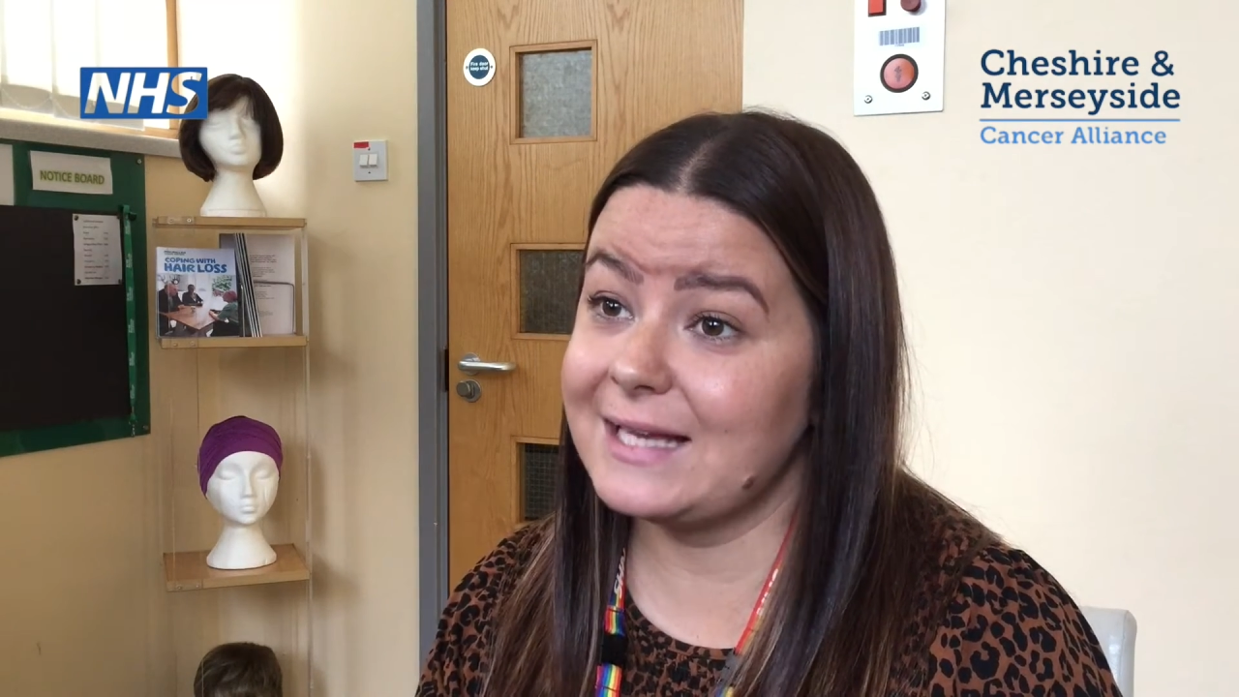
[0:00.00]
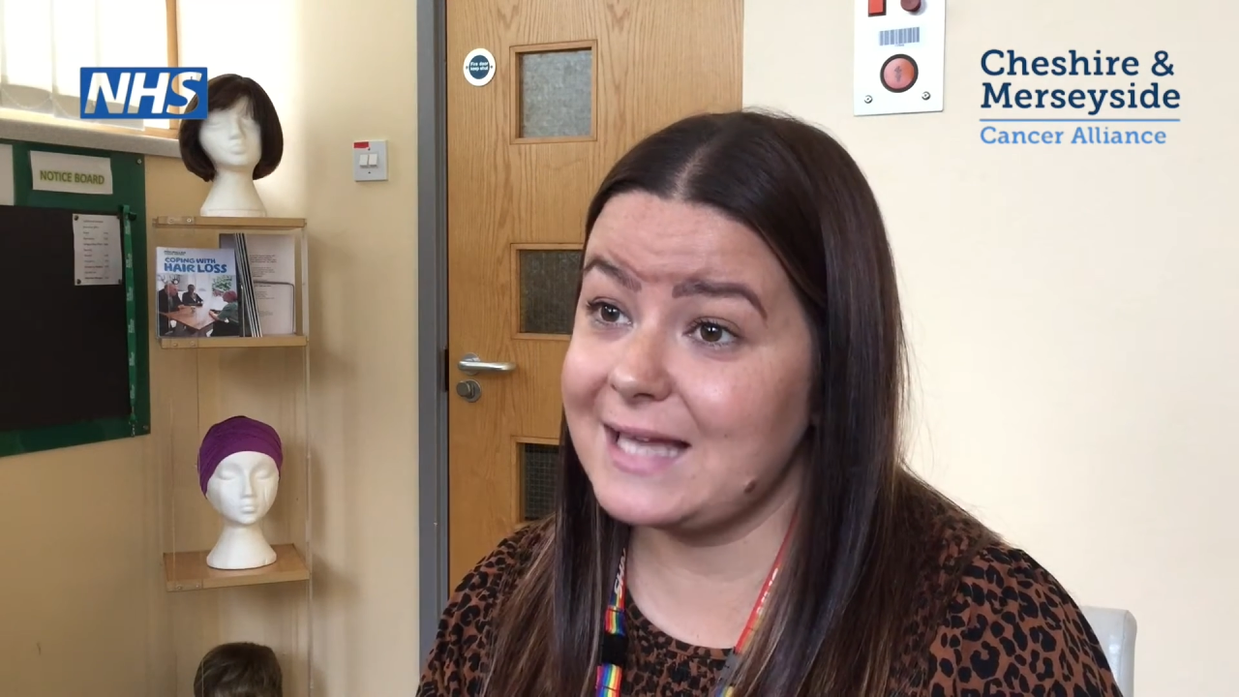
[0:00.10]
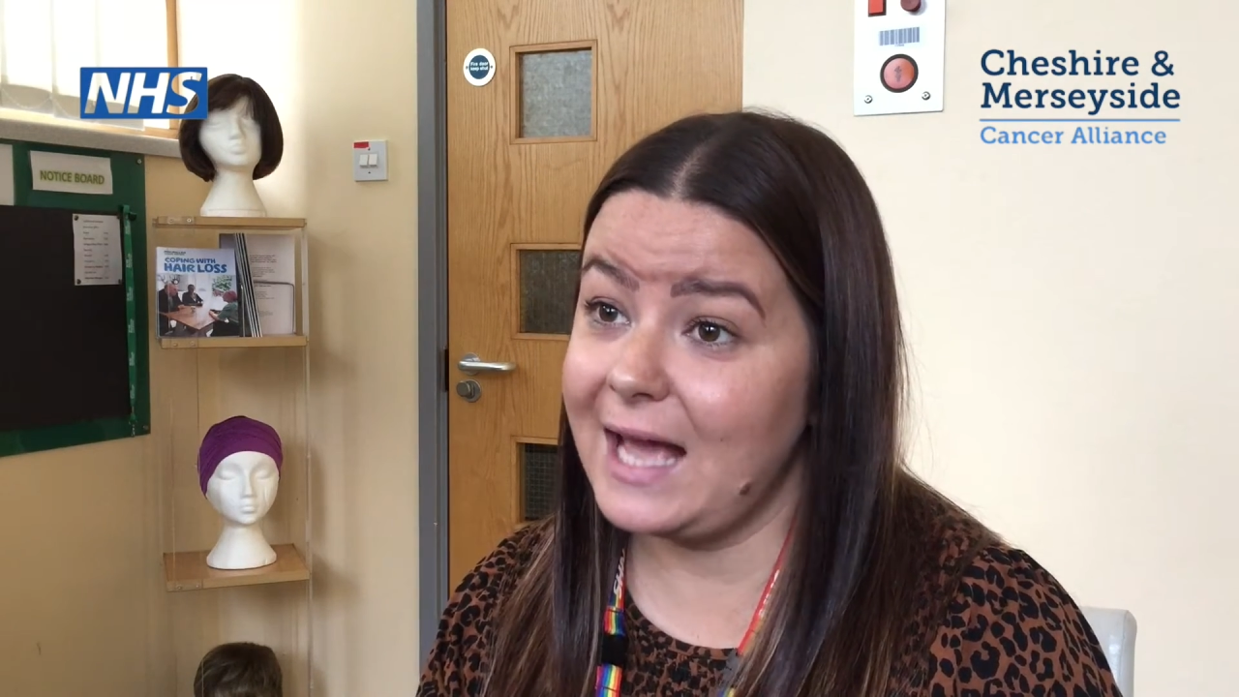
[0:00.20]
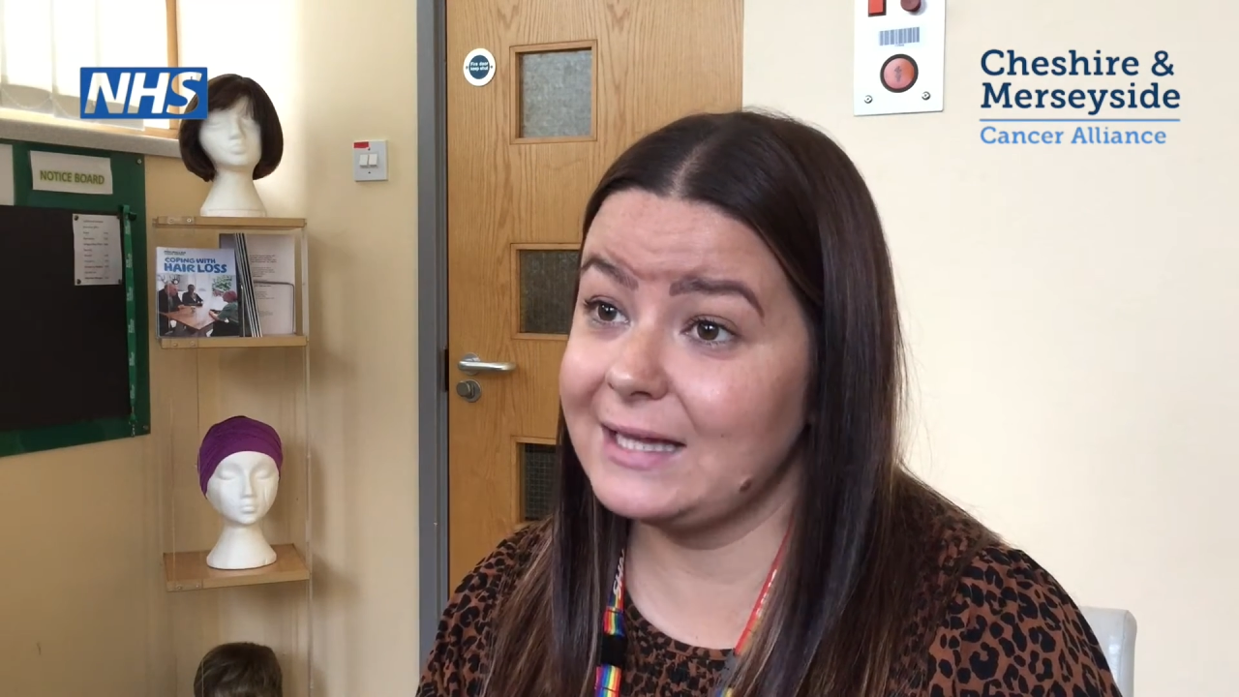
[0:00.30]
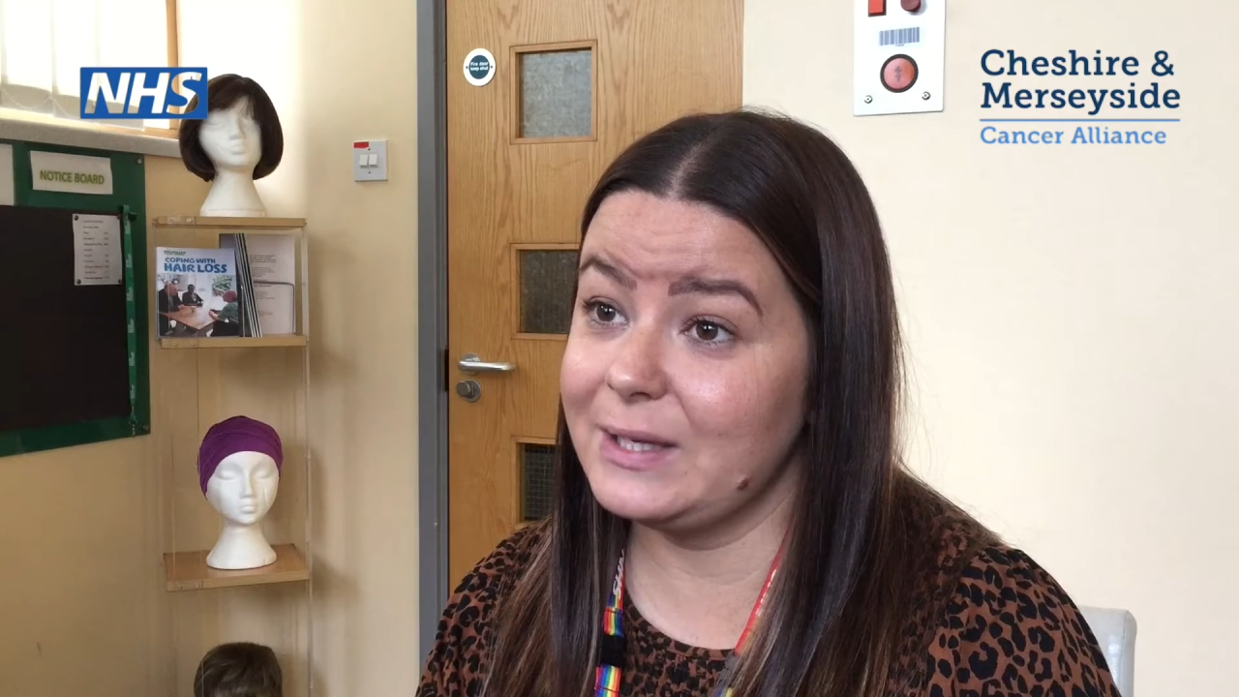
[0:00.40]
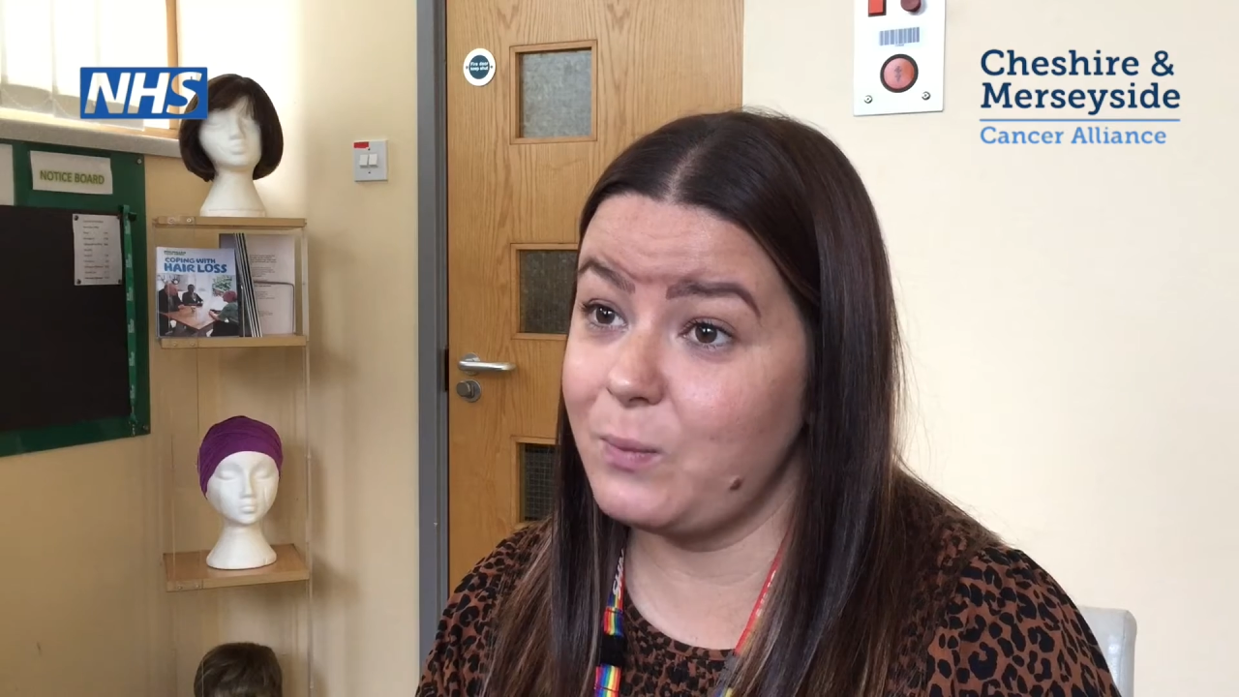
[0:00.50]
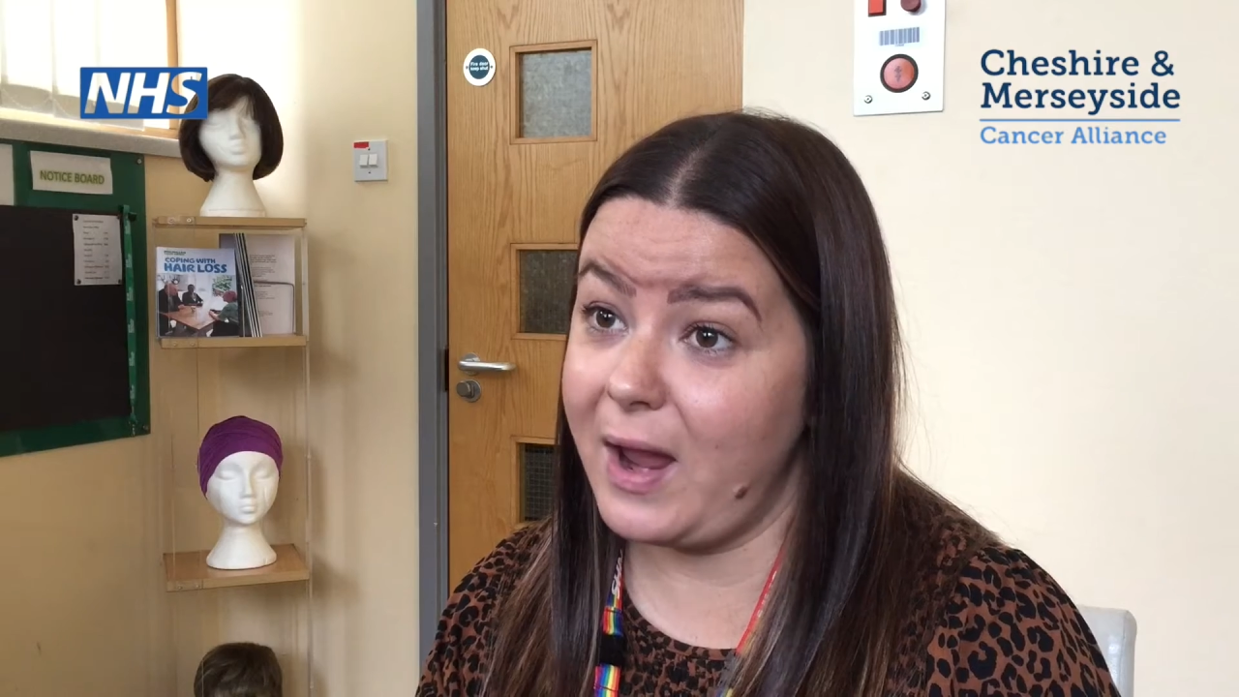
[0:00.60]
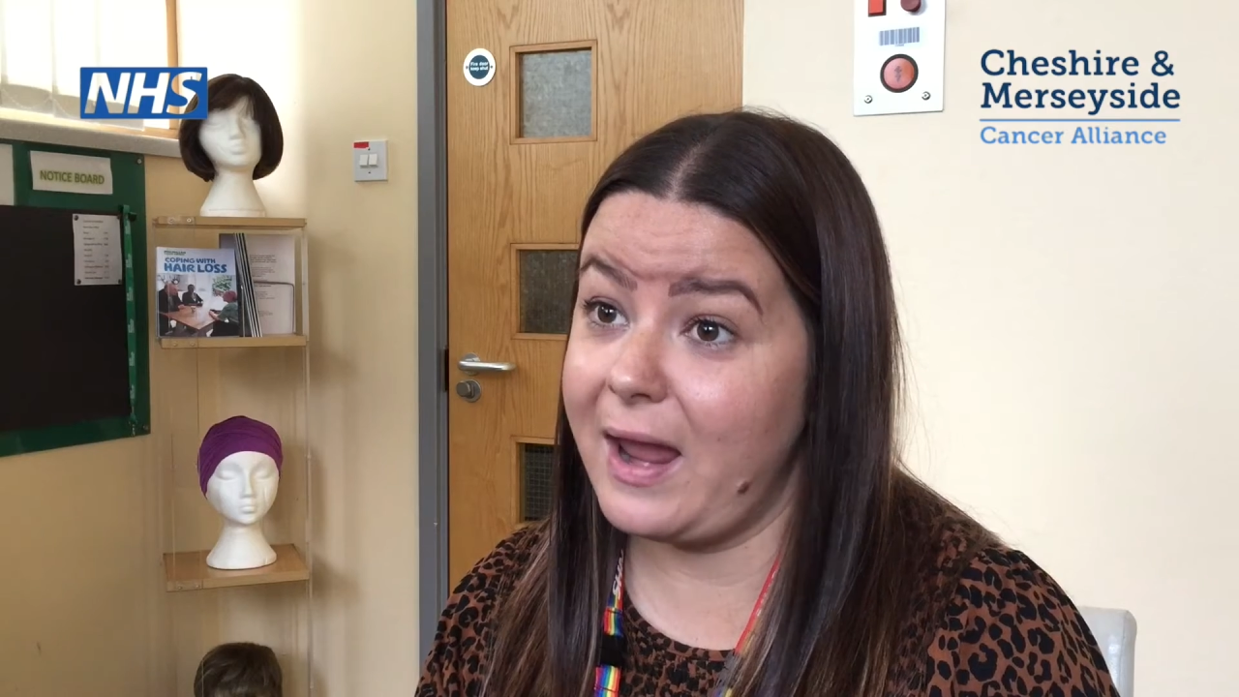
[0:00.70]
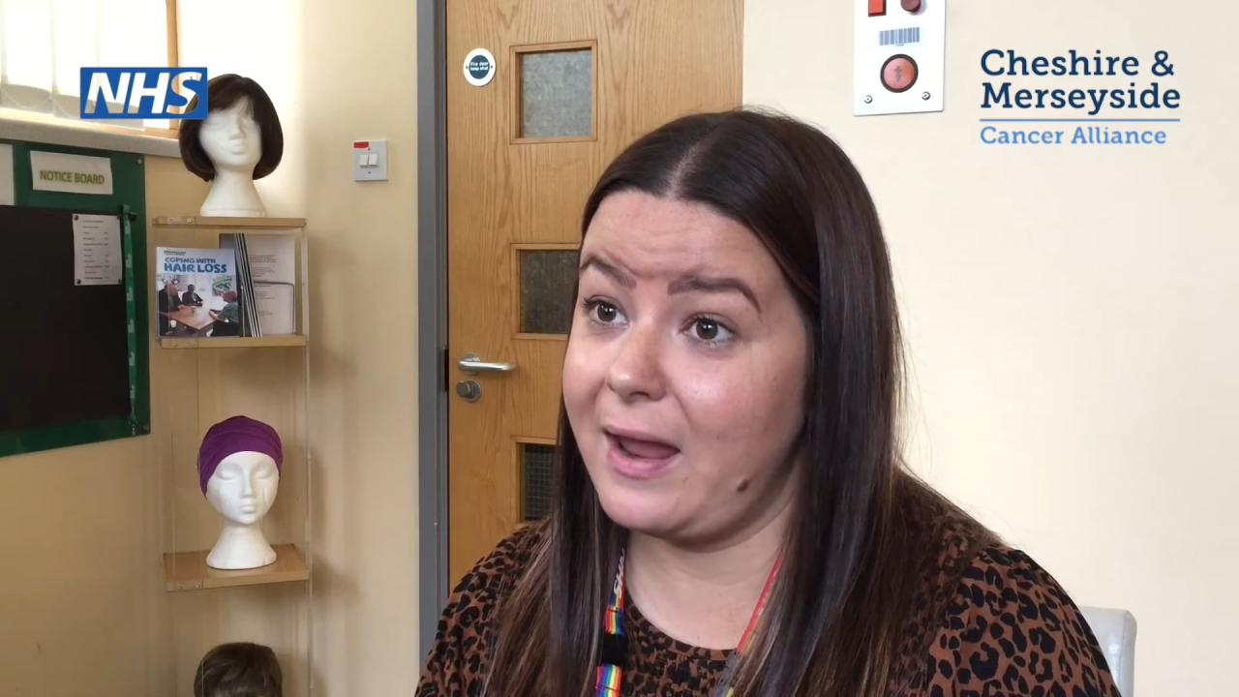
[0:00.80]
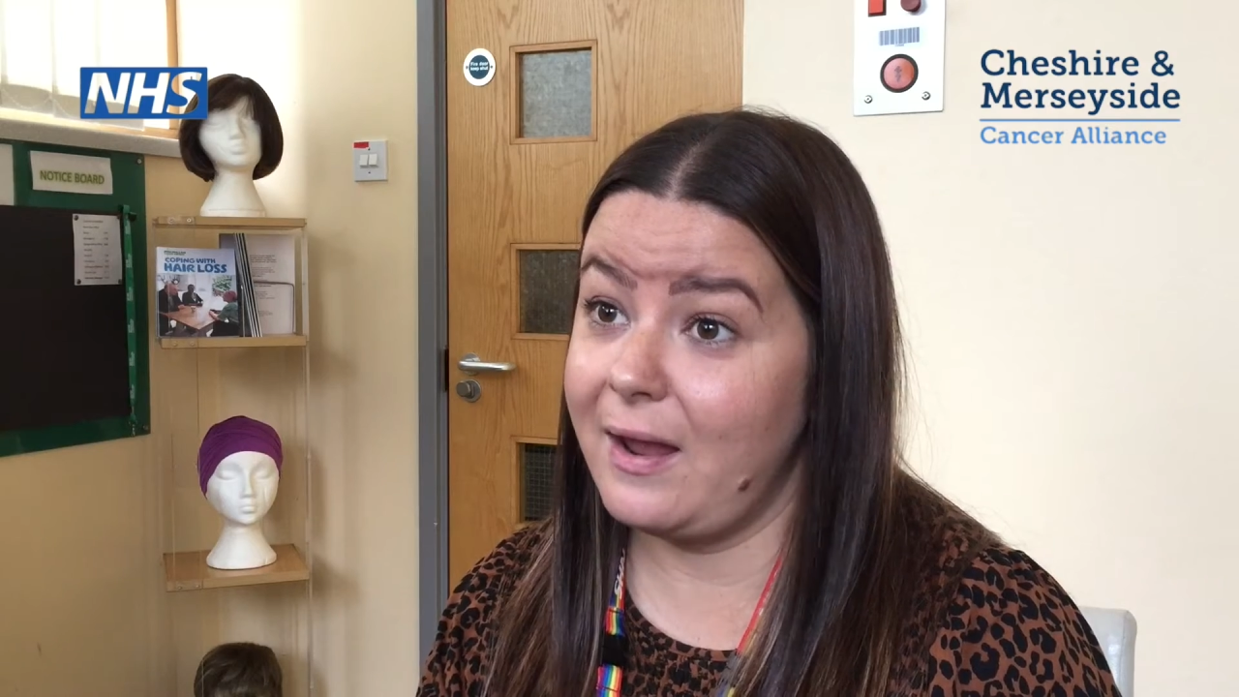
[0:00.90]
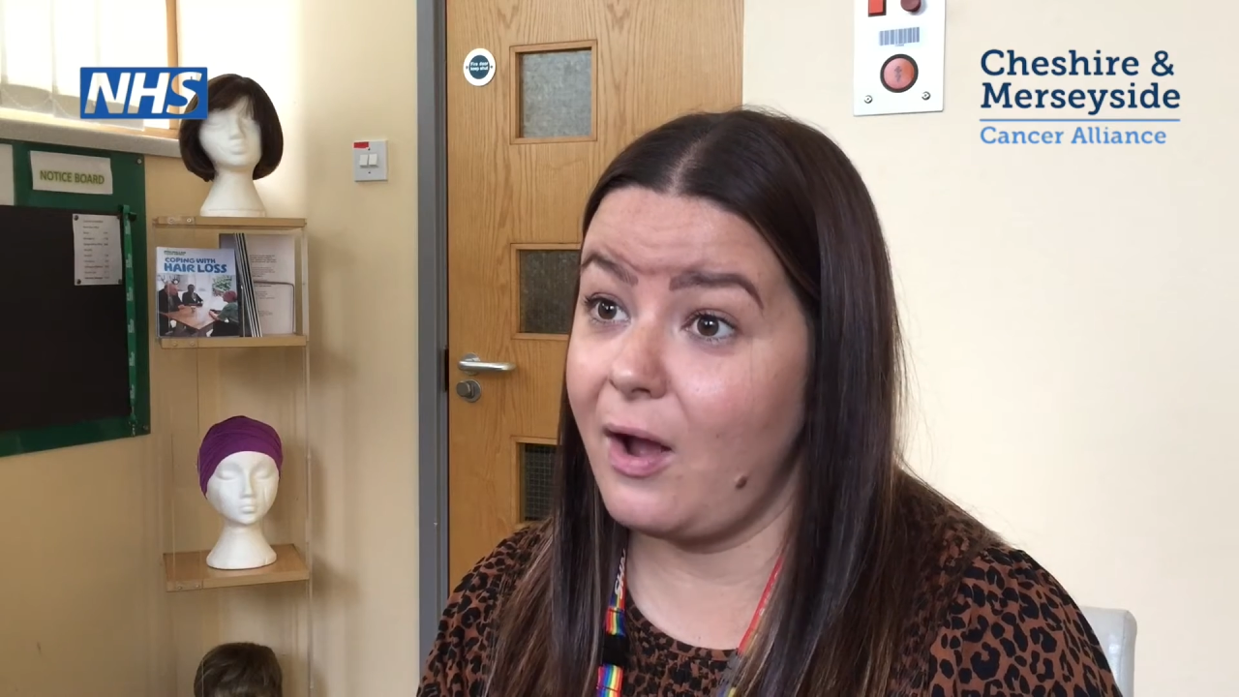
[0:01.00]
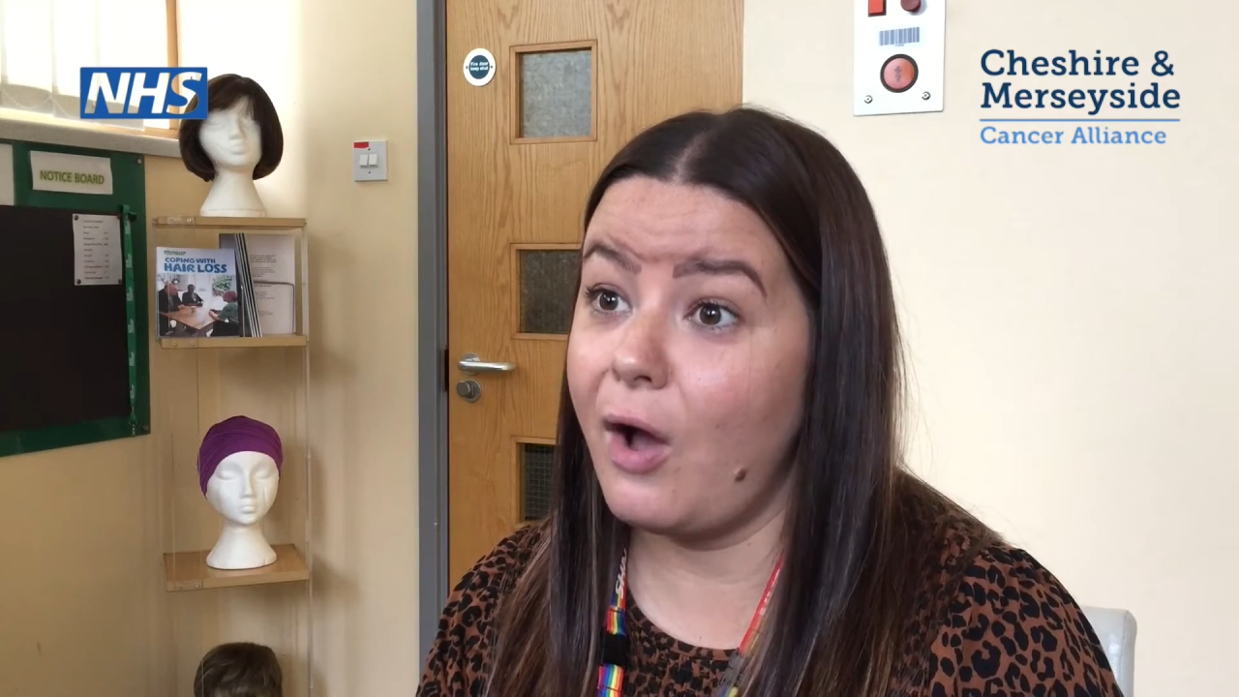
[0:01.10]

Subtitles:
exactly where